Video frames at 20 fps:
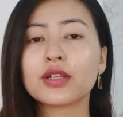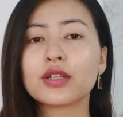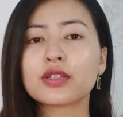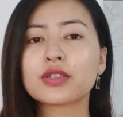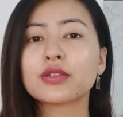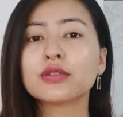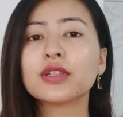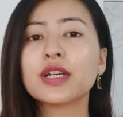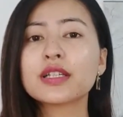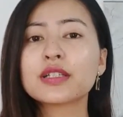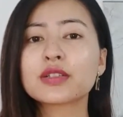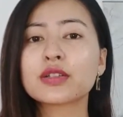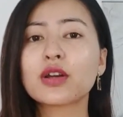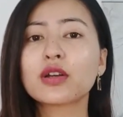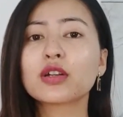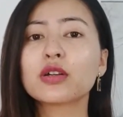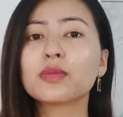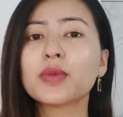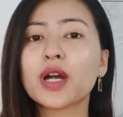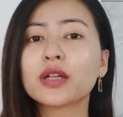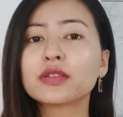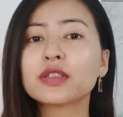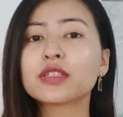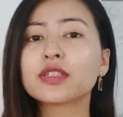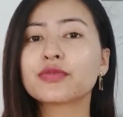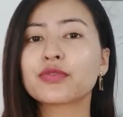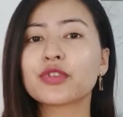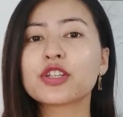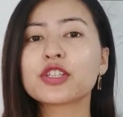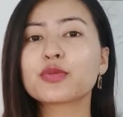So let's talk about the
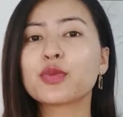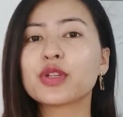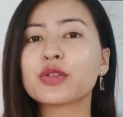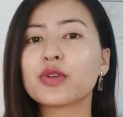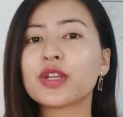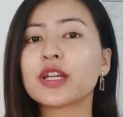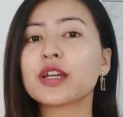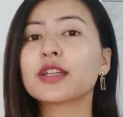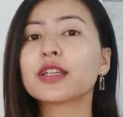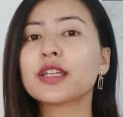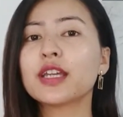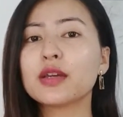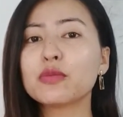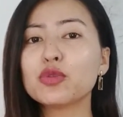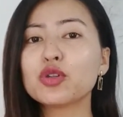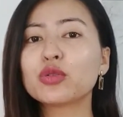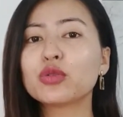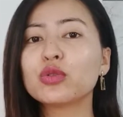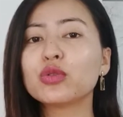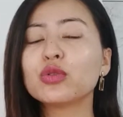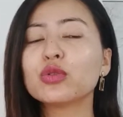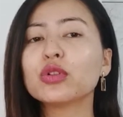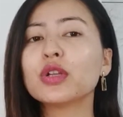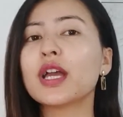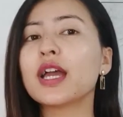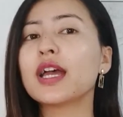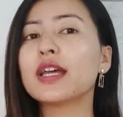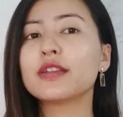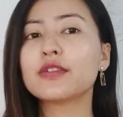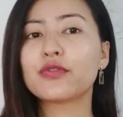difference between a chemical
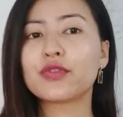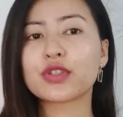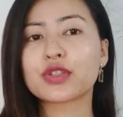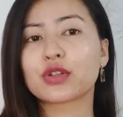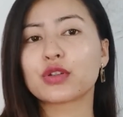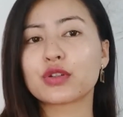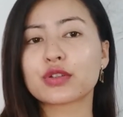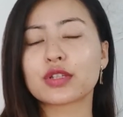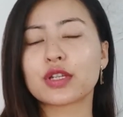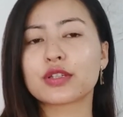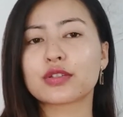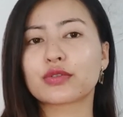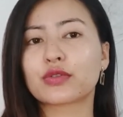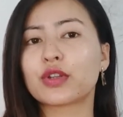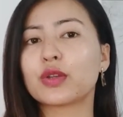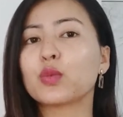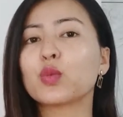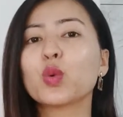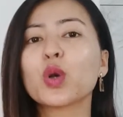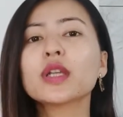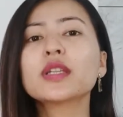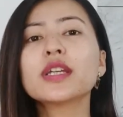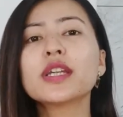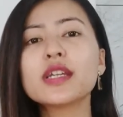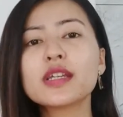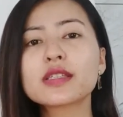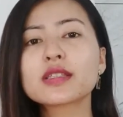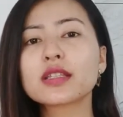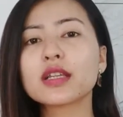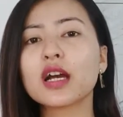and a physical sunscreen. What
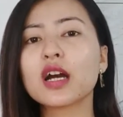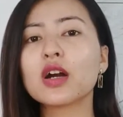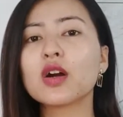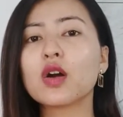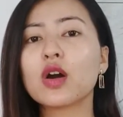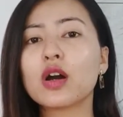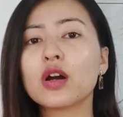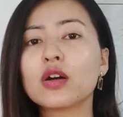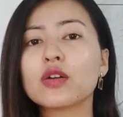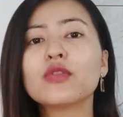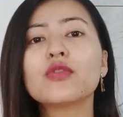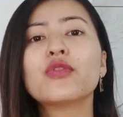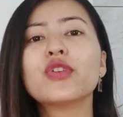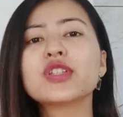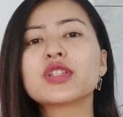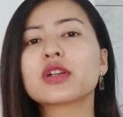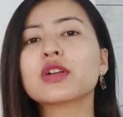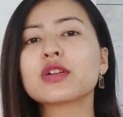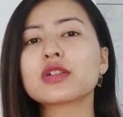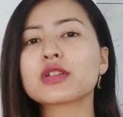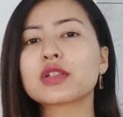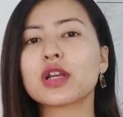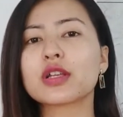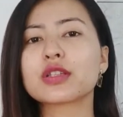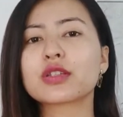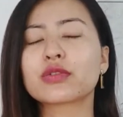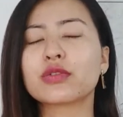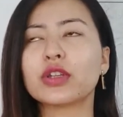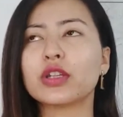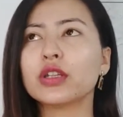is a physical
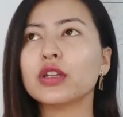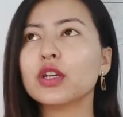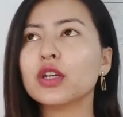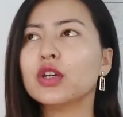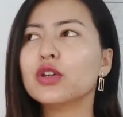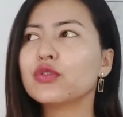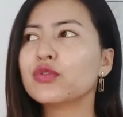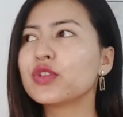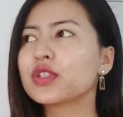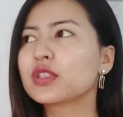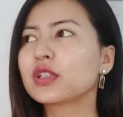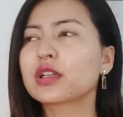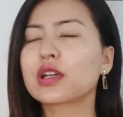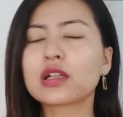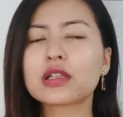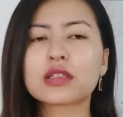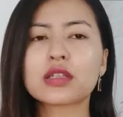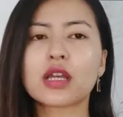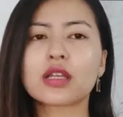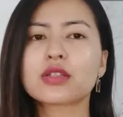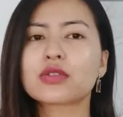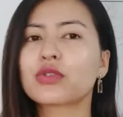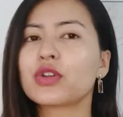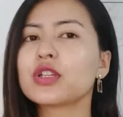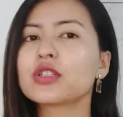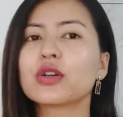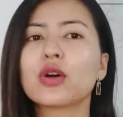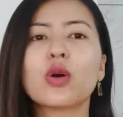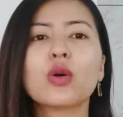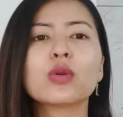sunscreen? Physical
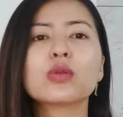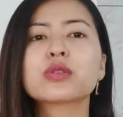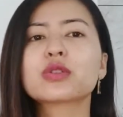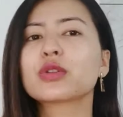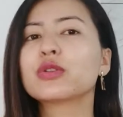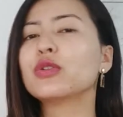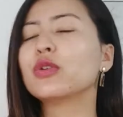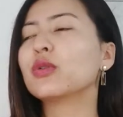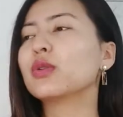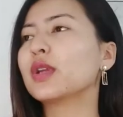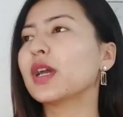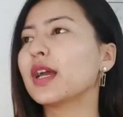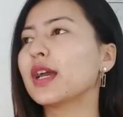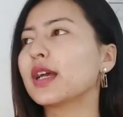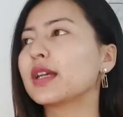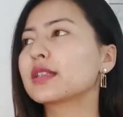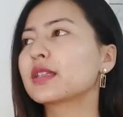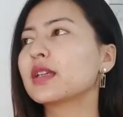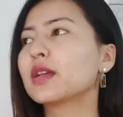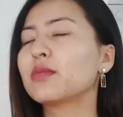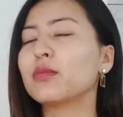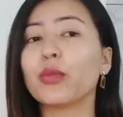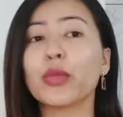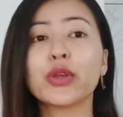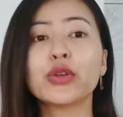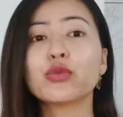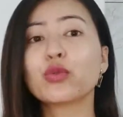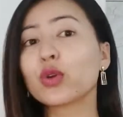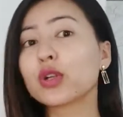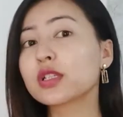sunscreens are also known as
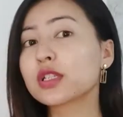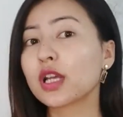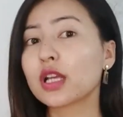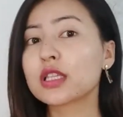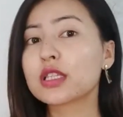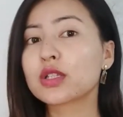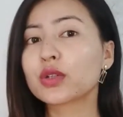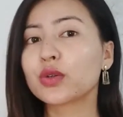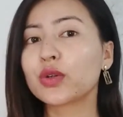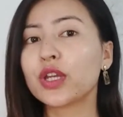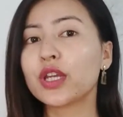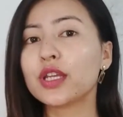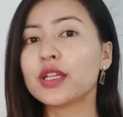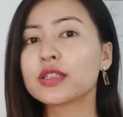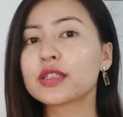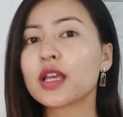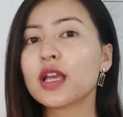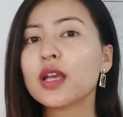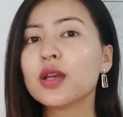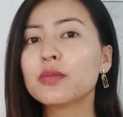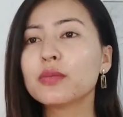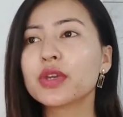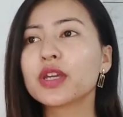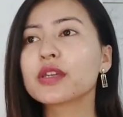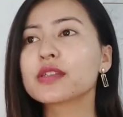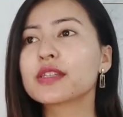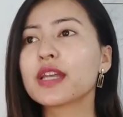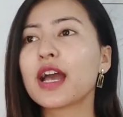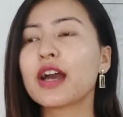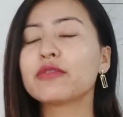mineral sunscreens
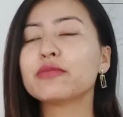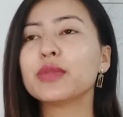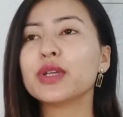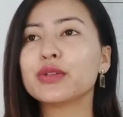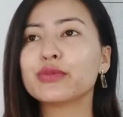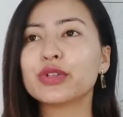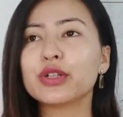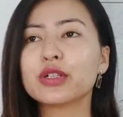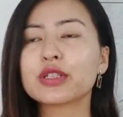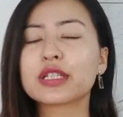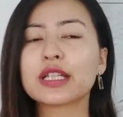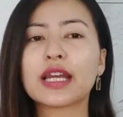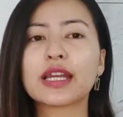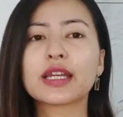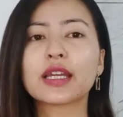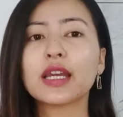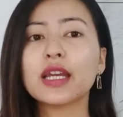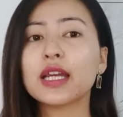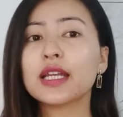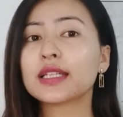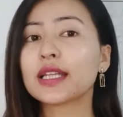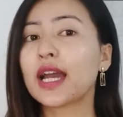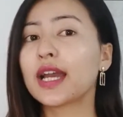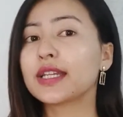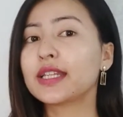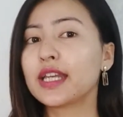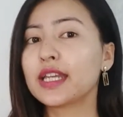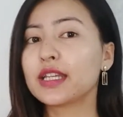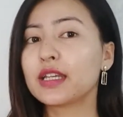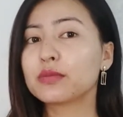because they have minerals like
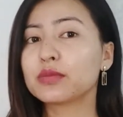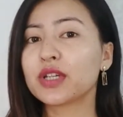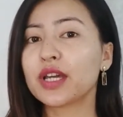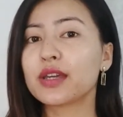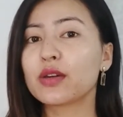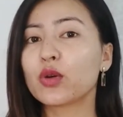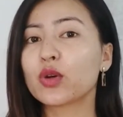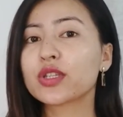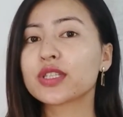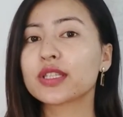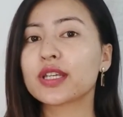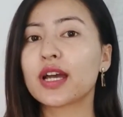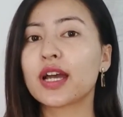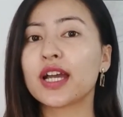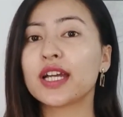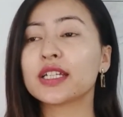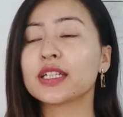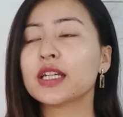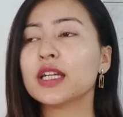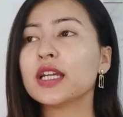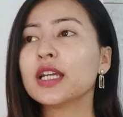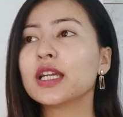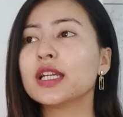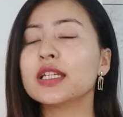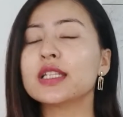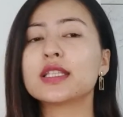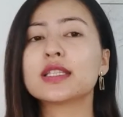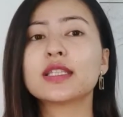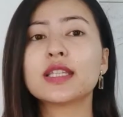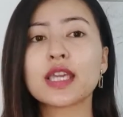titanium dioxide
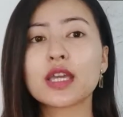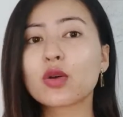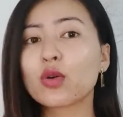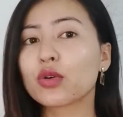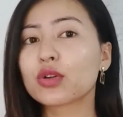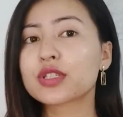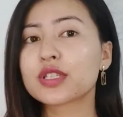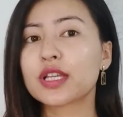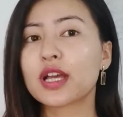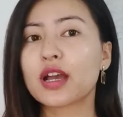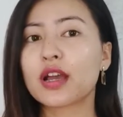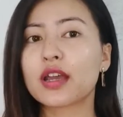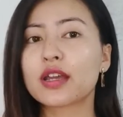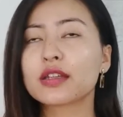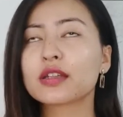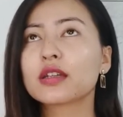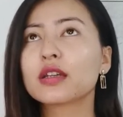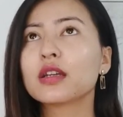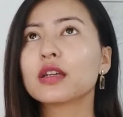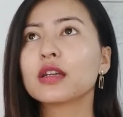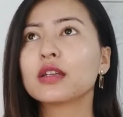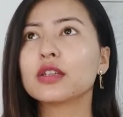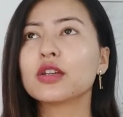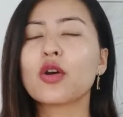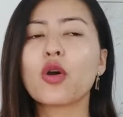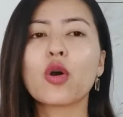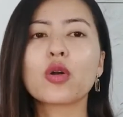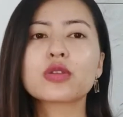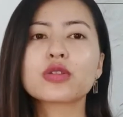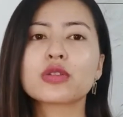and zinc oxide. They're
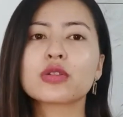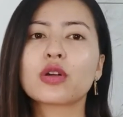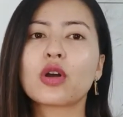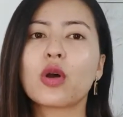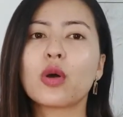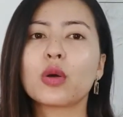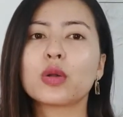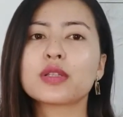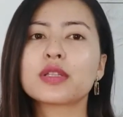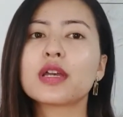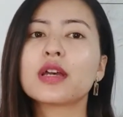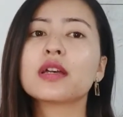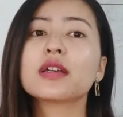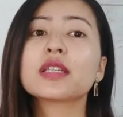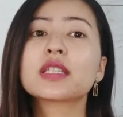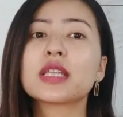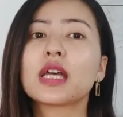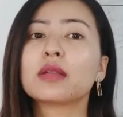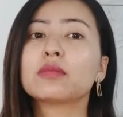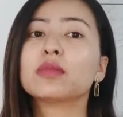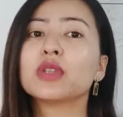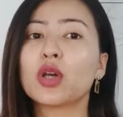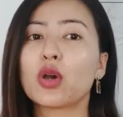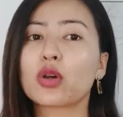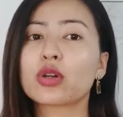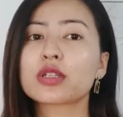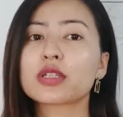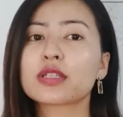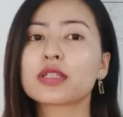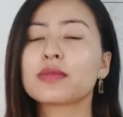also called
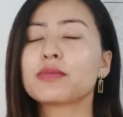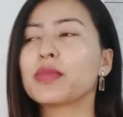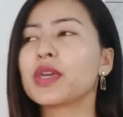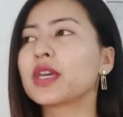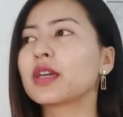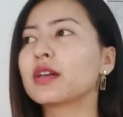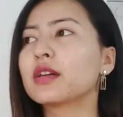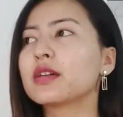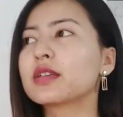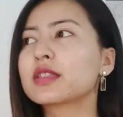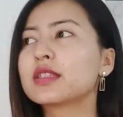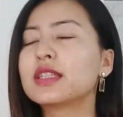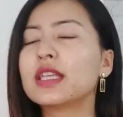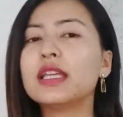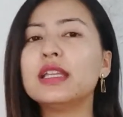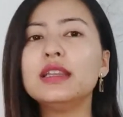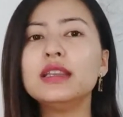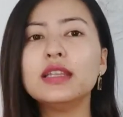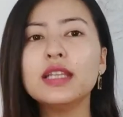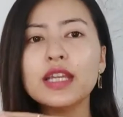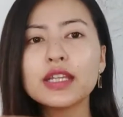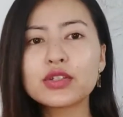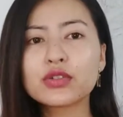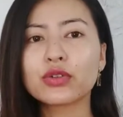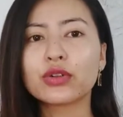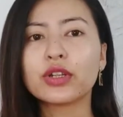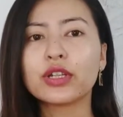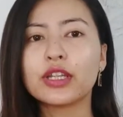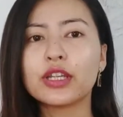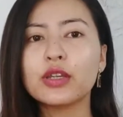sunblocks because they
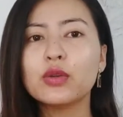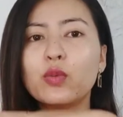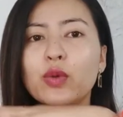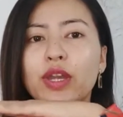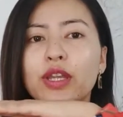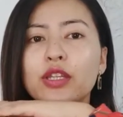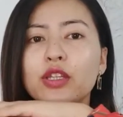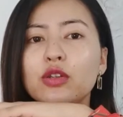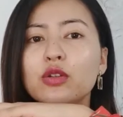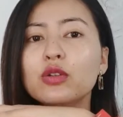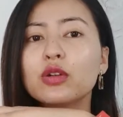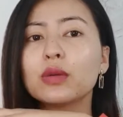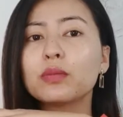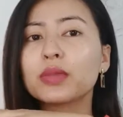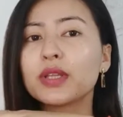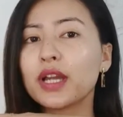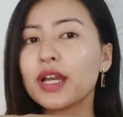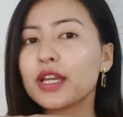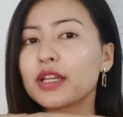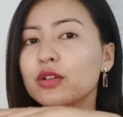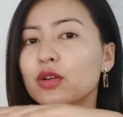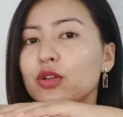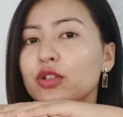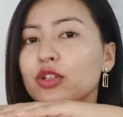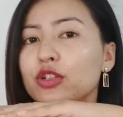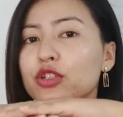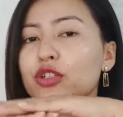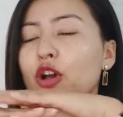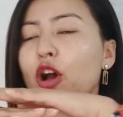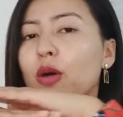literally, when you apply it on
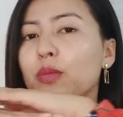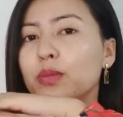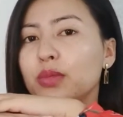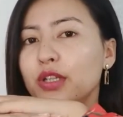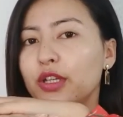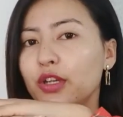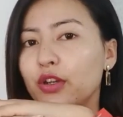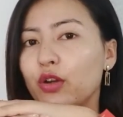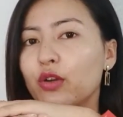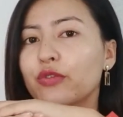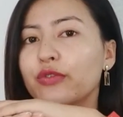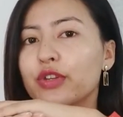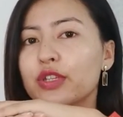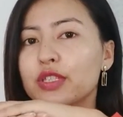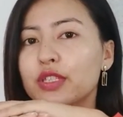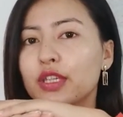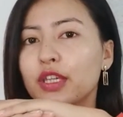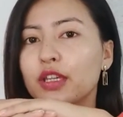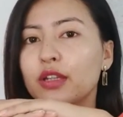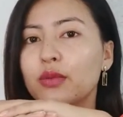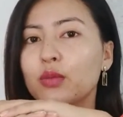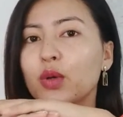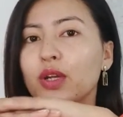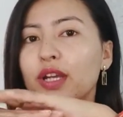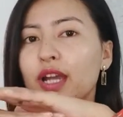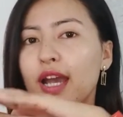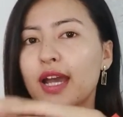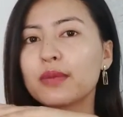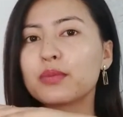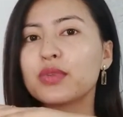the top layer of your skin, what
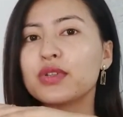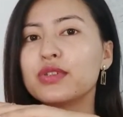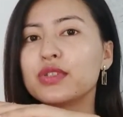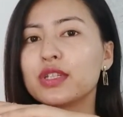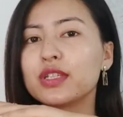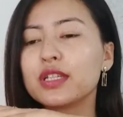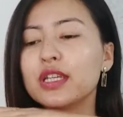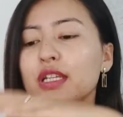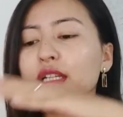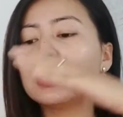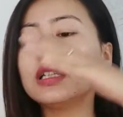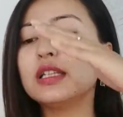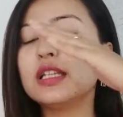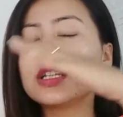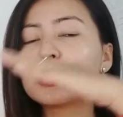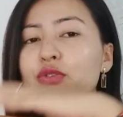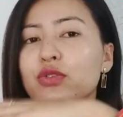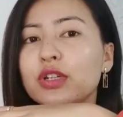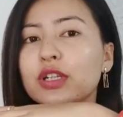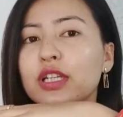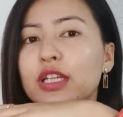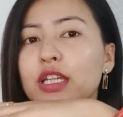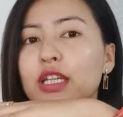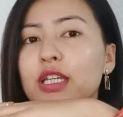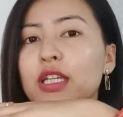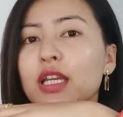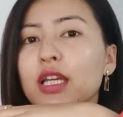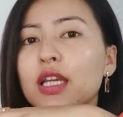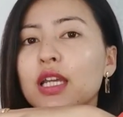happens is it literally